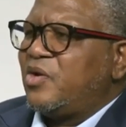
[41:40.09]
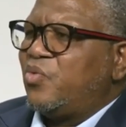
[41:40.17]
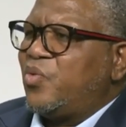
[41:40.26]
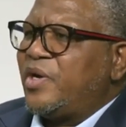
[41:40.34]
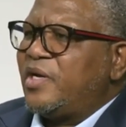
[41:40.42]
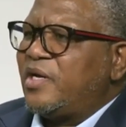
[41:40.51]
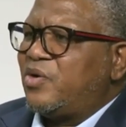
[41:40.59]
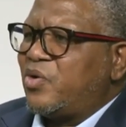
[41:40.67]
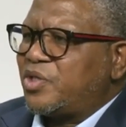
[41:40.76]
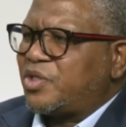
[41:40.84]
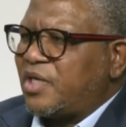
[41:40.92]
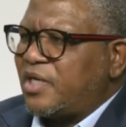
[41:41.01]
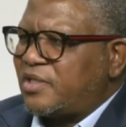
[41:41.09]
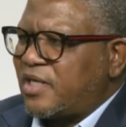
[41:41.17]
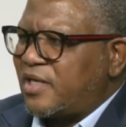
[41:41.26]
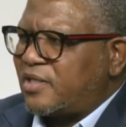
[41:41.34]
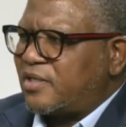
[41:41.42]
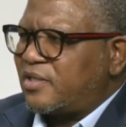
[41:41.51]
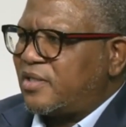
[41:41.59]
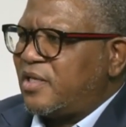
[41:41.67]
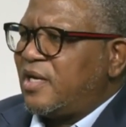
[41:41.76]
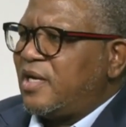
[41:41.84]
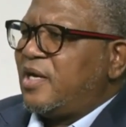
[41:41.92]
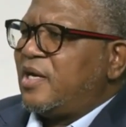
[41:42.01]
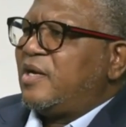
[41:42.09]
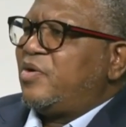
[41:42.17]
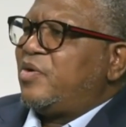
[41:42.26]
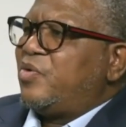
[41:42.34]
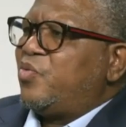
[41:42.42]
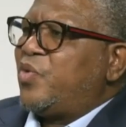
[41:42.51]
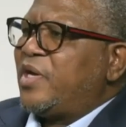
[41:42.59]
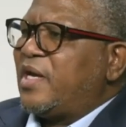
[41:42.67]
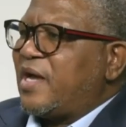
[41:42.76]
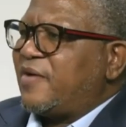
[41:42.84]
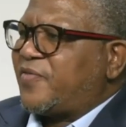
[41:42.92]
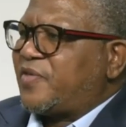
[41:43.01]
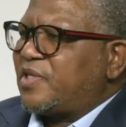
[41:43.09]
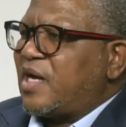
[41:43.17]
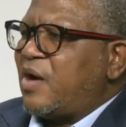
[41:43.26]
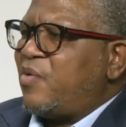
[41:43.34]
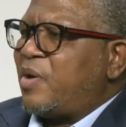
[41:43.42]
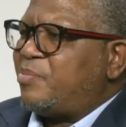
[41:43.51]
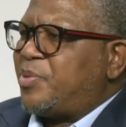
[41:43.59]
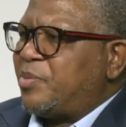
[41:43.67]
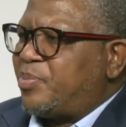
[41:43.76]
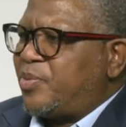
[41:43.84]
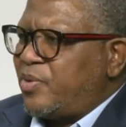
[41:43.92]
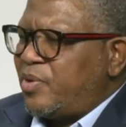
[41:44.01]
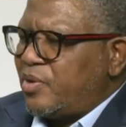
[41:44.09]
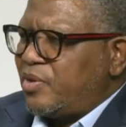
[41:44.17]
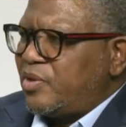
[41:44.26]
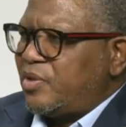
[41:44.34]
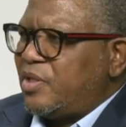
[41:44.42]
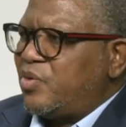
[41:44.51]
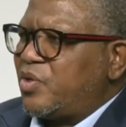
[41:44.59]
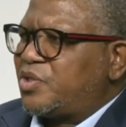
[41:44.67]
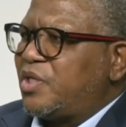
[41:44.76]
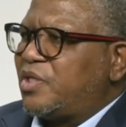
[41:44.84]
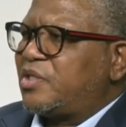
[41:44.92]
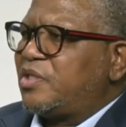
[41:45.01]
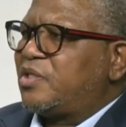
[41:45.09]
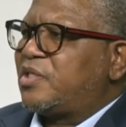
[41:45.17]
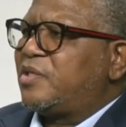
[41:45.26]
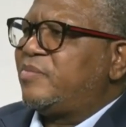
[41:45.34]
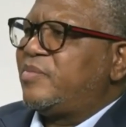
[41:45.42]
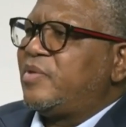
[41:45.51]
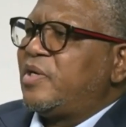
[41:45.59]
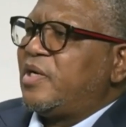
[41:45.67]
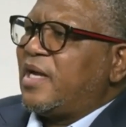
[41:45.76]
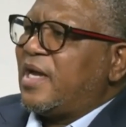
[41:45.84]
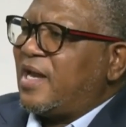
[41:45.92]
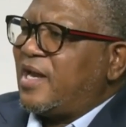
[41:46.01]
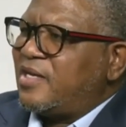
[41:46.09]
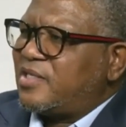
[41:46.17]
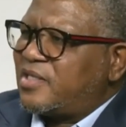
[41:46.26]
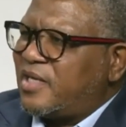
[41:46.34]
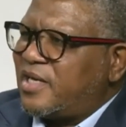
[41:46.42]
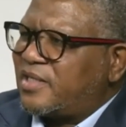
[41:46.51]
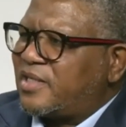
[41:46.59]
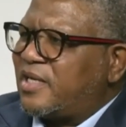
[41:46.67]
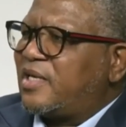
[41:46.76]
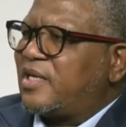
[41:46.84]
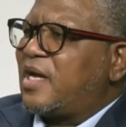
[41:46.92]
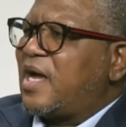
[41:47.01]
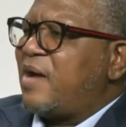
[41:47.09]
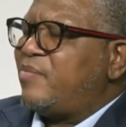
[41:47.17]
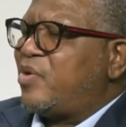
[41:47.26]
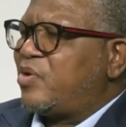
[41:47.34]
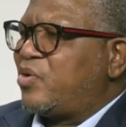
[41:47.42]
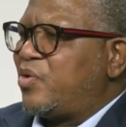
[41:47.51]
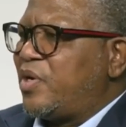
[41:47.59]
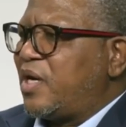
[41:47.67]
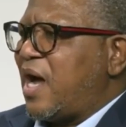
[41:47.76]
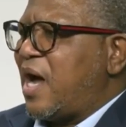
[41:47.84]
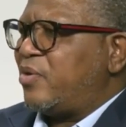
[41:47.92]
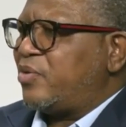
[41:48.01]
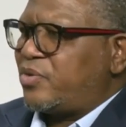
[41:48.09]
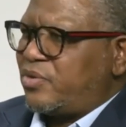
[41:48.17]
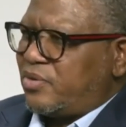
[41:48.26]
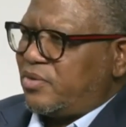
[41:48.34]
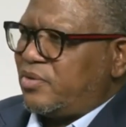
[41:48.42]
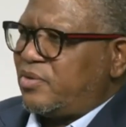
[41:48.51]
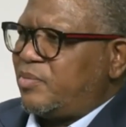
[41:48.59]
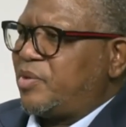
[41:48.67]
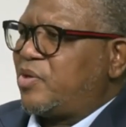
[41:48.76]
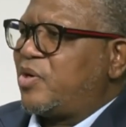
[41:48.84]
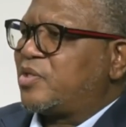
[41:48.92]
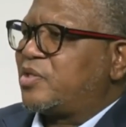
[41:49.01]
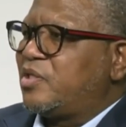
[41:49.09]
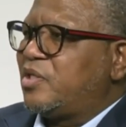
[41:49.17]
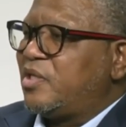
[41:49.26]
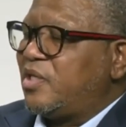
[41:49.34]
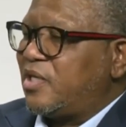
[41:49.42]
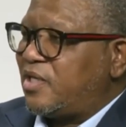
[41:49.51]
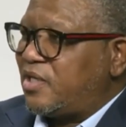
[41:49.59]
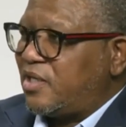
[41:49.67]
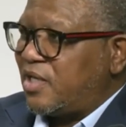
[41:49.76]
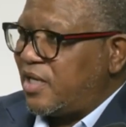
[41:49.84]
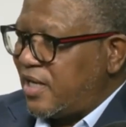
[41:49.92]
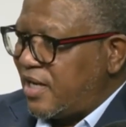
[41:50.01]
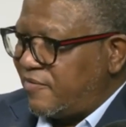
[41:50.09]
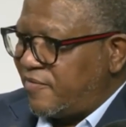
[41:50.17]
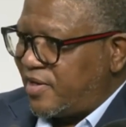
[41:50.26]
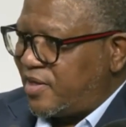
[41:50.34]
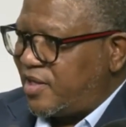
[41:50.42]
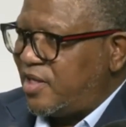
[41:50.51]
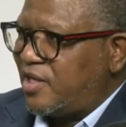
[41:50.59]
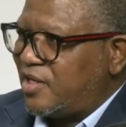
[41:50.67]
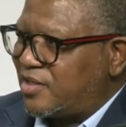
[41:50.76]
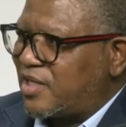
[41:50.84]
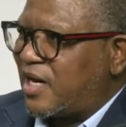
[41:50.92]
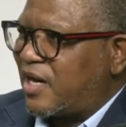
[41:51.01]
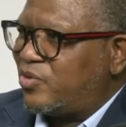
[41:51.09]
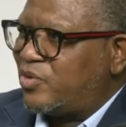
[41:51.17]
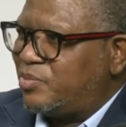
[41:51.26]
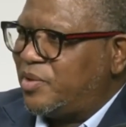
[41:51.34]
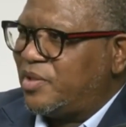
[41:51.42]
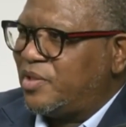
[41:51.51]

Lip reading: We negotiated. We left our people, negotiating team. Helen Zille said, I'm not going out because in the DA, everything is around me.